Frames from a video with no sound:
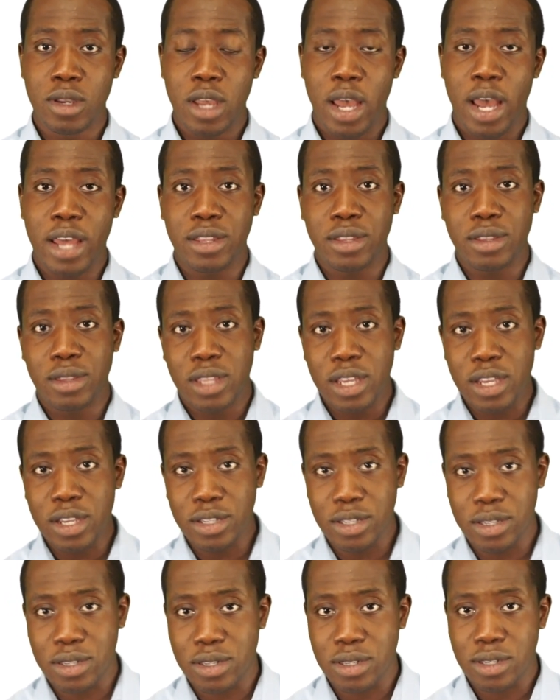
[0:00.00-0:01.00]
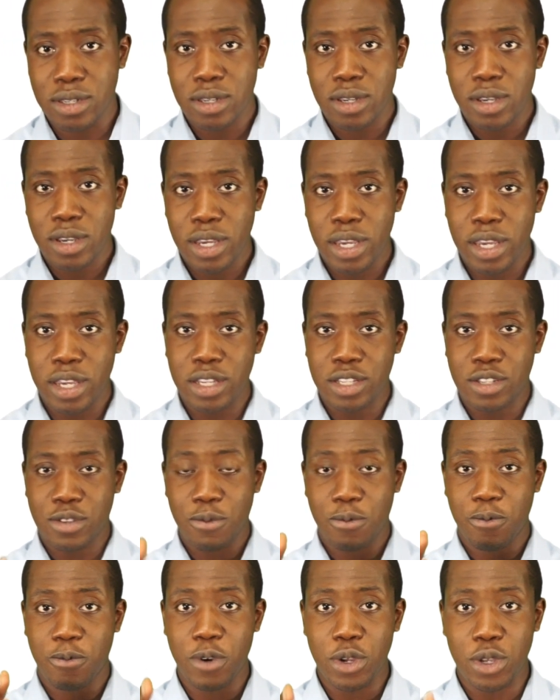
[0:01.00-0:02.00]
And this is
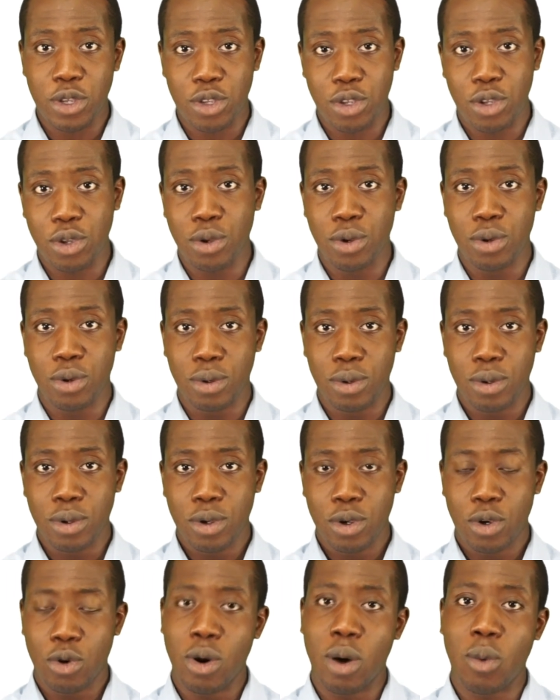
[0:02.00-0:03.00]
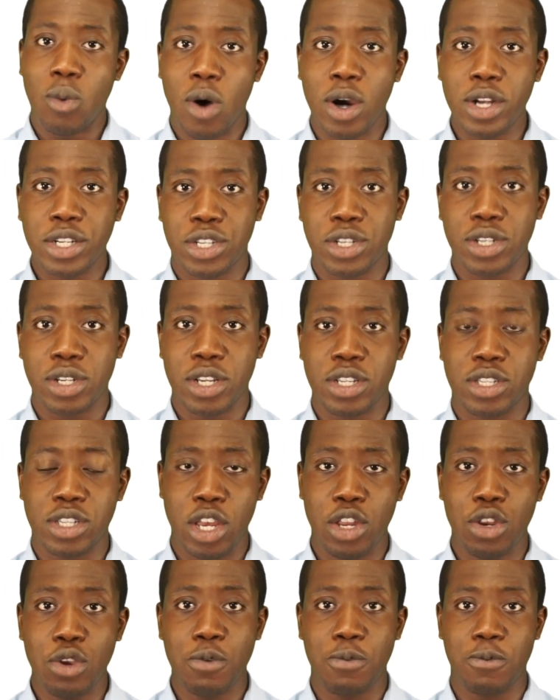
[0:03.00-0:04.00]
for you who are watching this
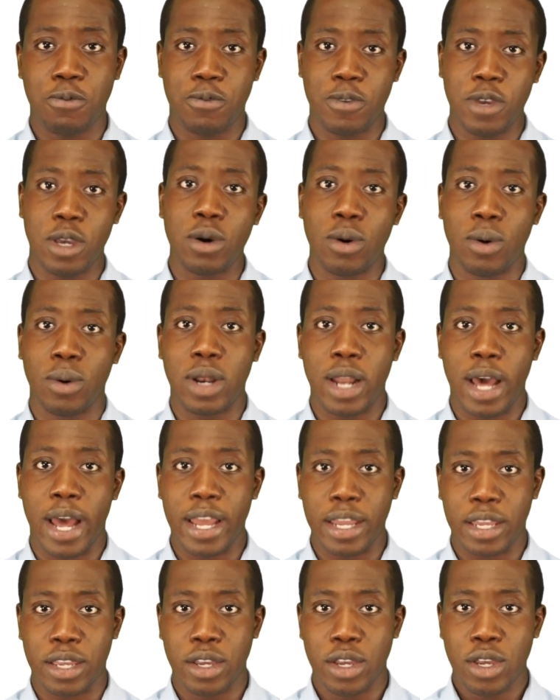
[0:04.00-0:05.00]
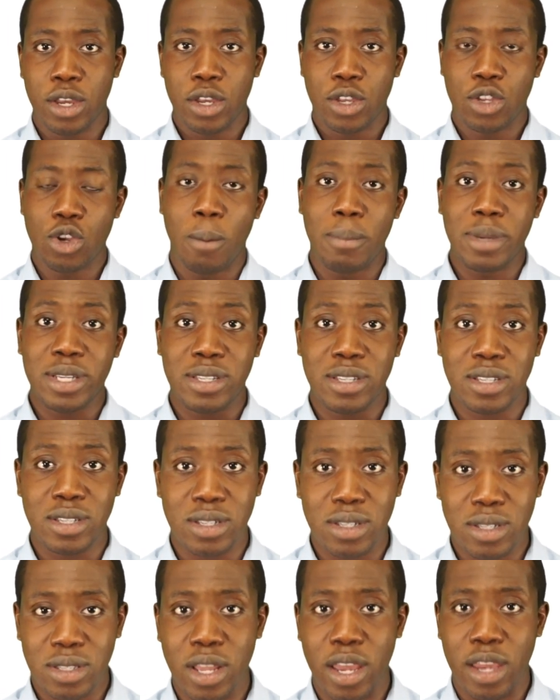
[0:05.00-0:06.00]
and you feel like your
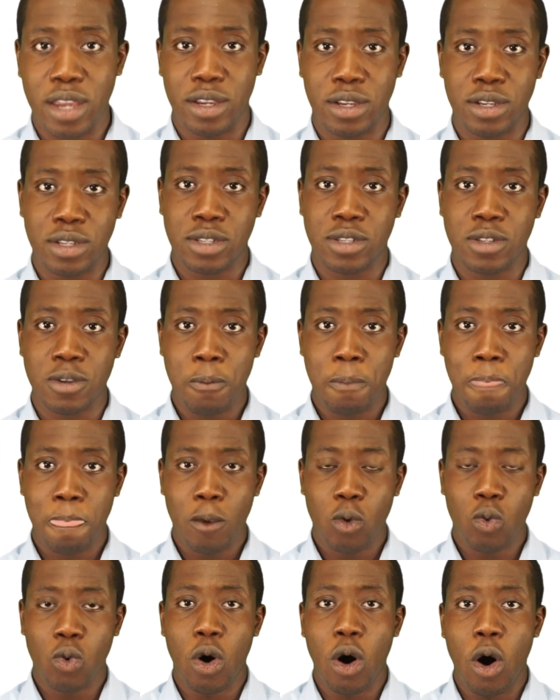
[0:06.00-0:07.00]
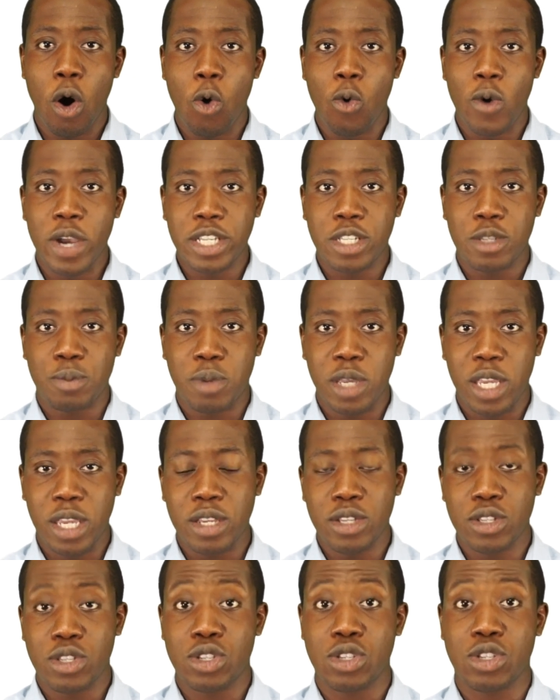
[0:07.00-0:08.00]
mistakes will always
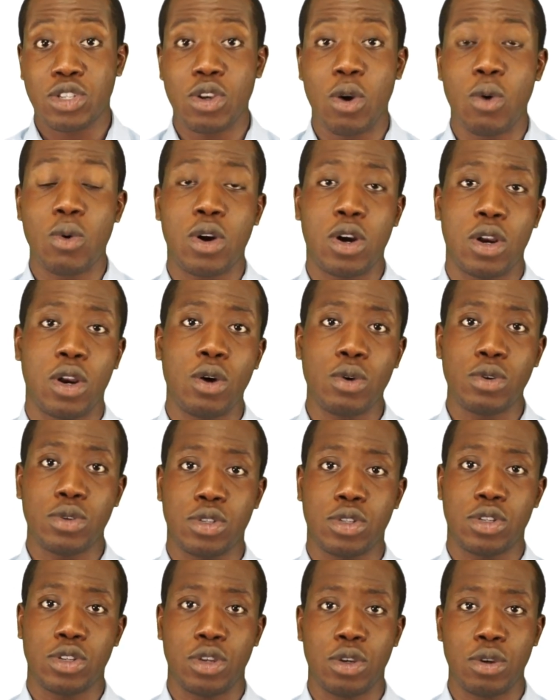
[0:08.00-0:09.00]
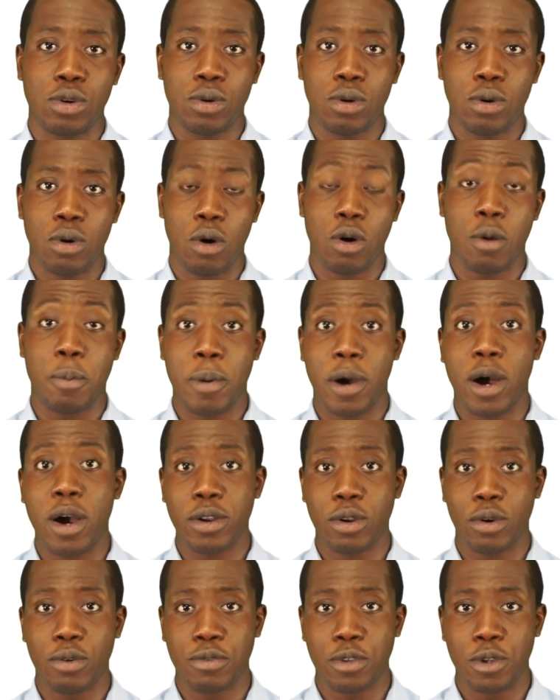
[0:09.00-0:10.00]
be so close to you or a
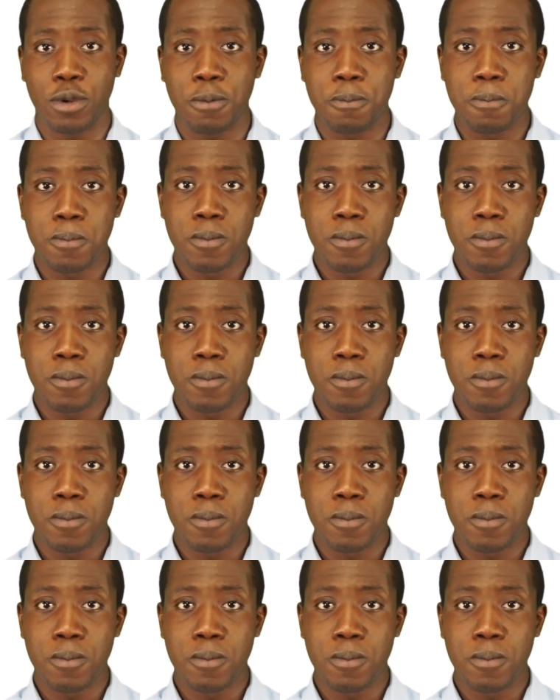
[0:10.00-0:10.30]
part of you.